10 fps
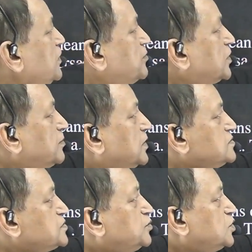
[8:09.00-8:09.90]

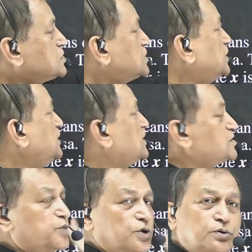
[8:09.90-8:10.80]
problems mostly as
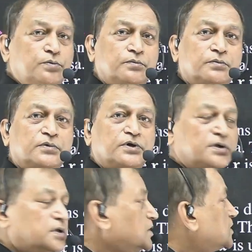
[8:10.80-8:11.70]
below.
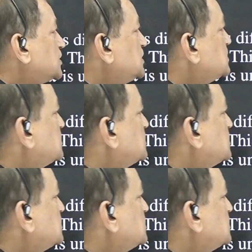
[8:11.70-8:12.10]
These are the